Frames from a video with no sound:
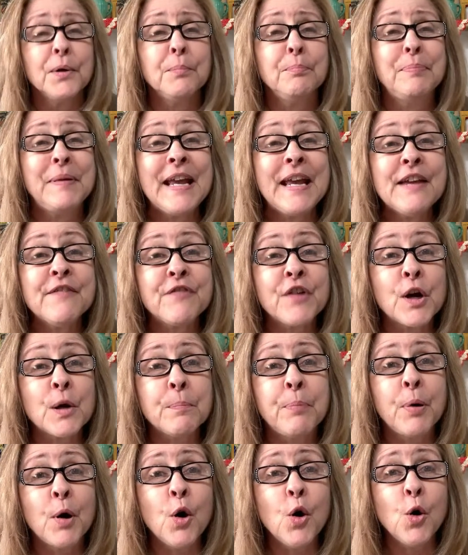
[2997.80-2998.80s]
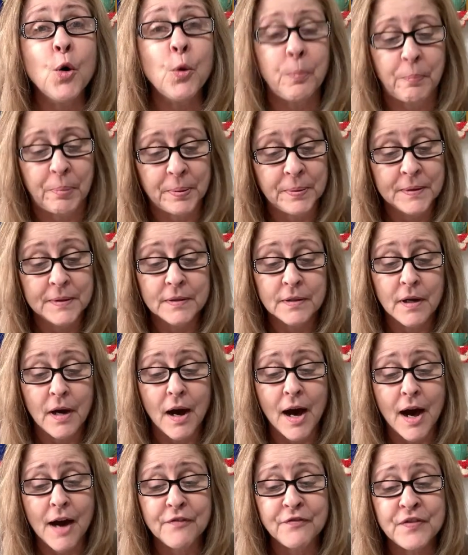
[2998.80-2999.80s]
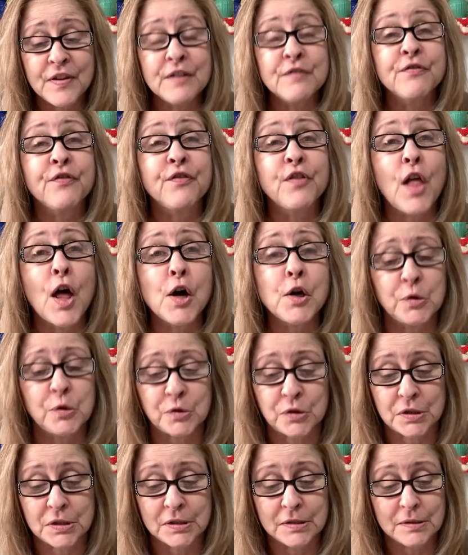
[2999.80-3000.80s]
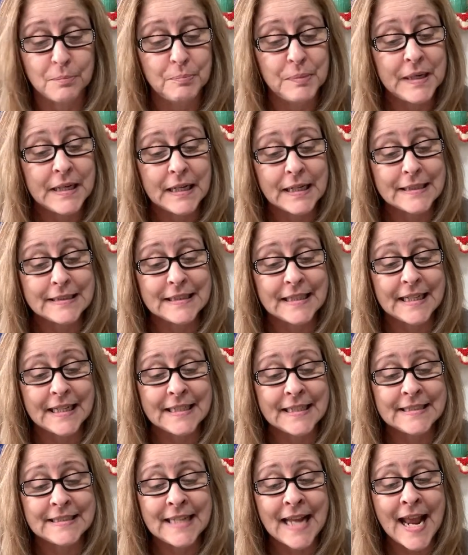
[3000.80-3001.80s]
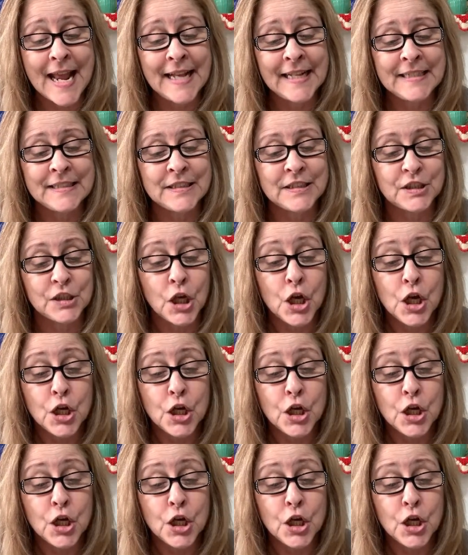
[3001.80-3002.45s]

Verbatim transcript: Beaver poop often floats because it contains